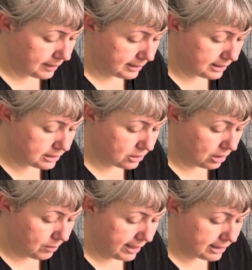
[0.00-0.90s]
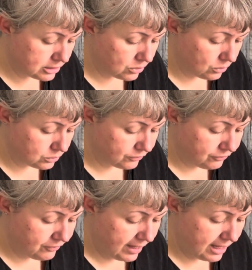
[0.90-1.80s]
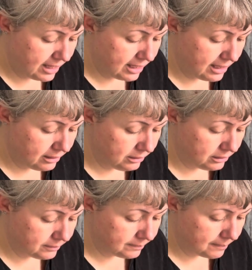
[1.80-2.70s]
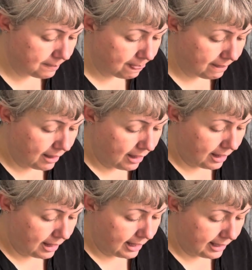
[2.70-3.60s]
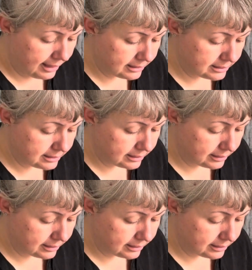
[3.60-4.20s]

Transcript: This colorway is called Fair Hill, and